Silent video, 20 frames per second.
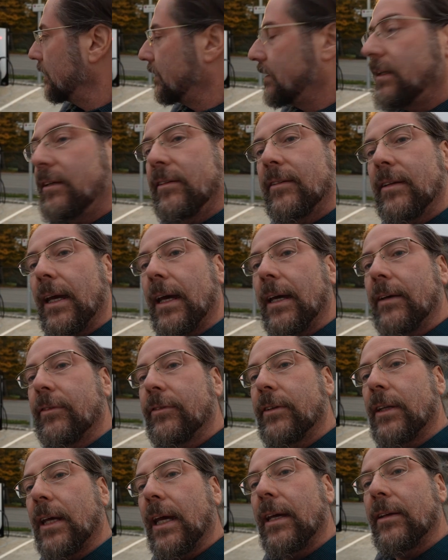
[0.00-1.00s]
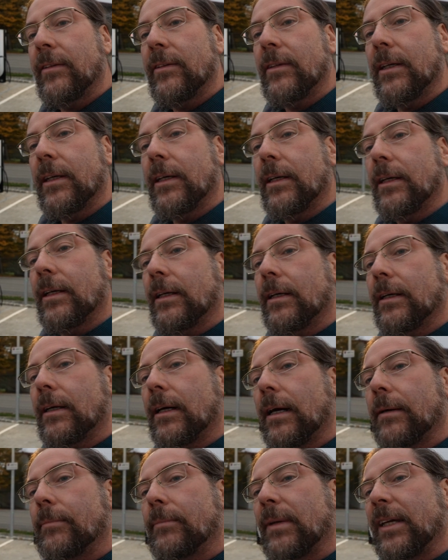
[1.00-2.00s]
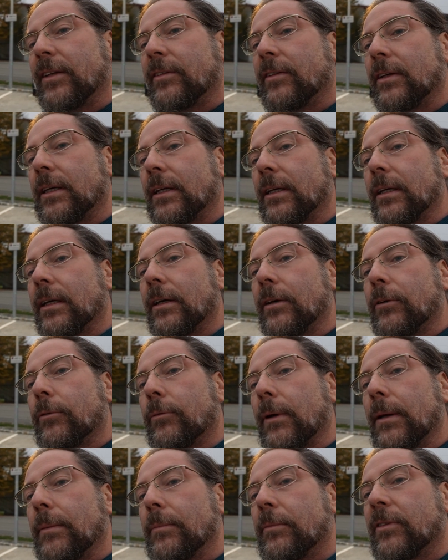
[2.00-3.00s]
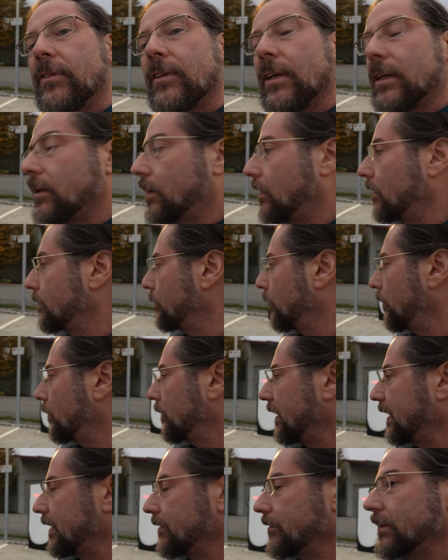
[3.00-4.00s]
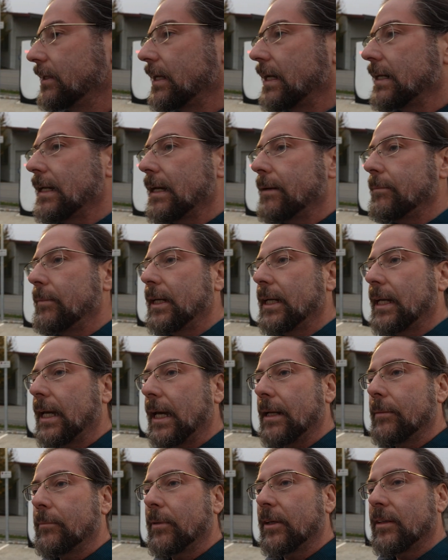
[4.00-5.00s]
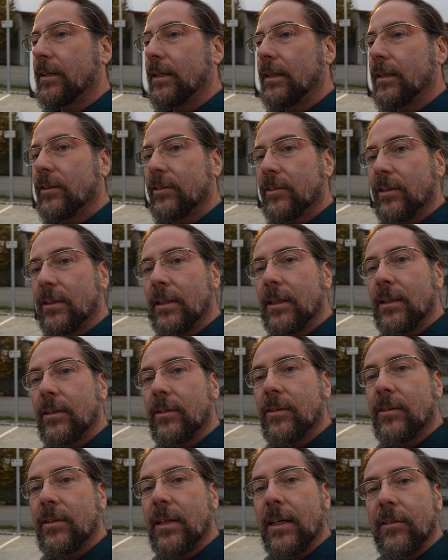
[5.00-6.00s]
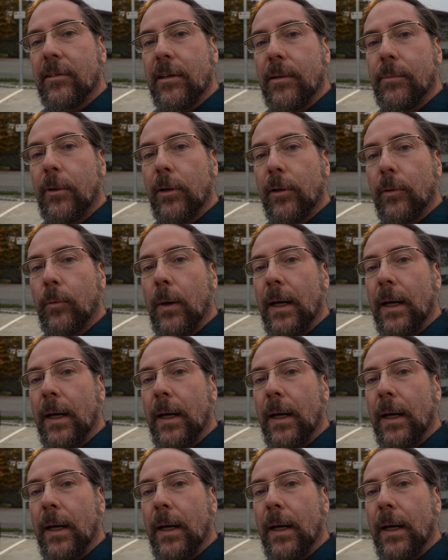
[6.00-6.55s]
these have has the amazing rims that are more aerodynamic, and Matthias in his Tesla Model